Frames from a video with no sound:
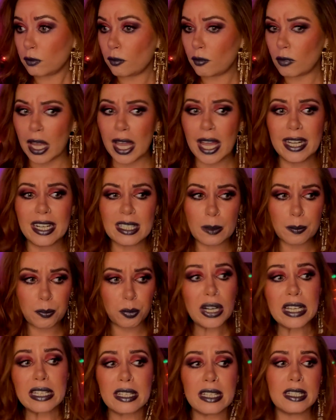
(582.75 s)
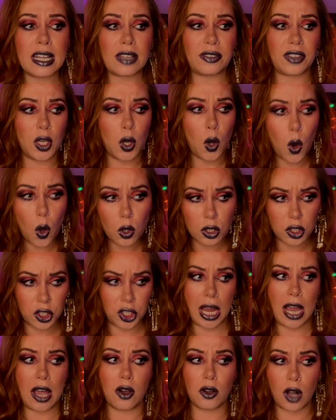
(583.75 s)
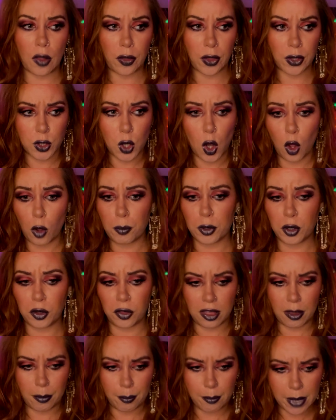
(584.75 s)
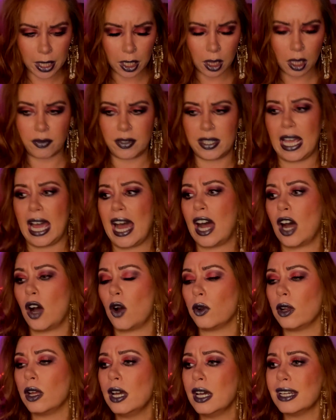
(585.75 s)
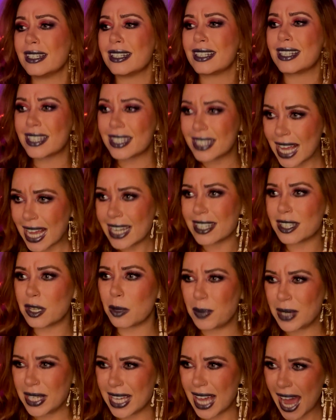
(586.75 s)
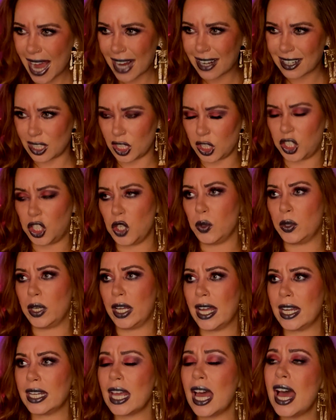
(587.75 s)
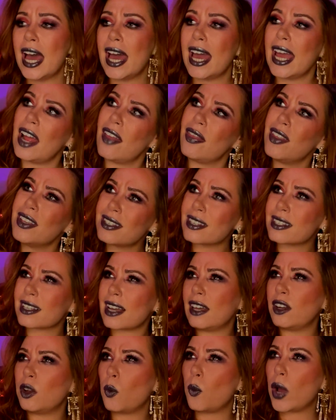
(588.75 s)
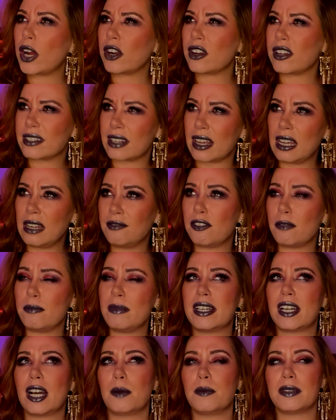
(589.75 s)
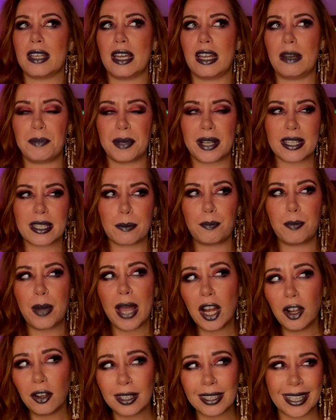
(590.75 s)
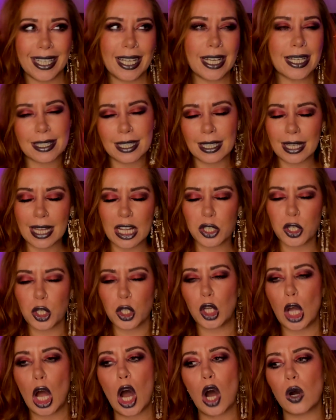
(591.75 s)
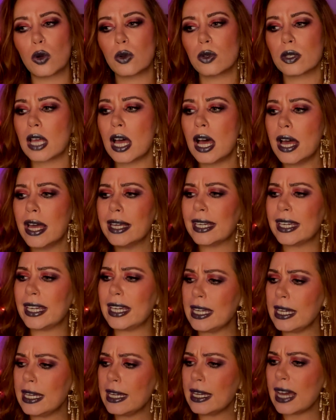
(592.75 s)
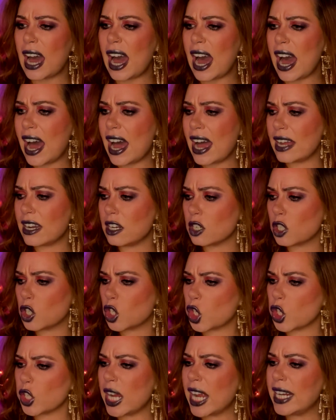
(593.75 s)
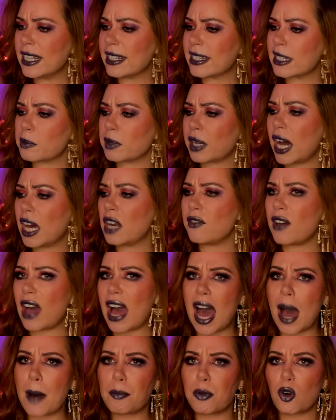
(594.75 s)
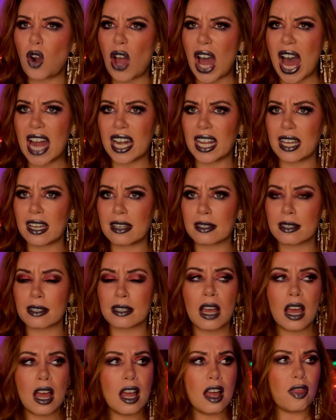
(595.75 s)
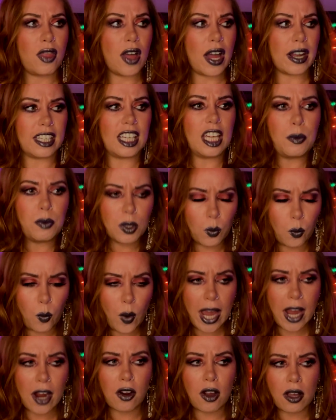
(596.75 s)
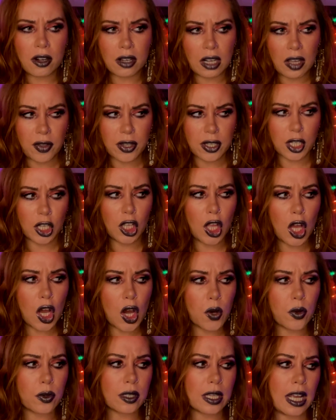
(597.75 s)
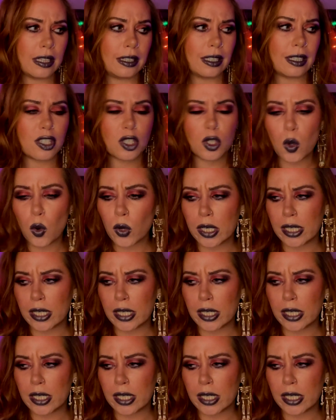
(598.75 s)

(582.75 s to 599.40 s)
And he's imprisoned at the old jail called the Toll Booth in the middle of town, set to be executed. And this is kind of where his infamy comes in, because apparently, as the legend goes, he had created some kind of apparatus that he would wear underneath his clothes. And the story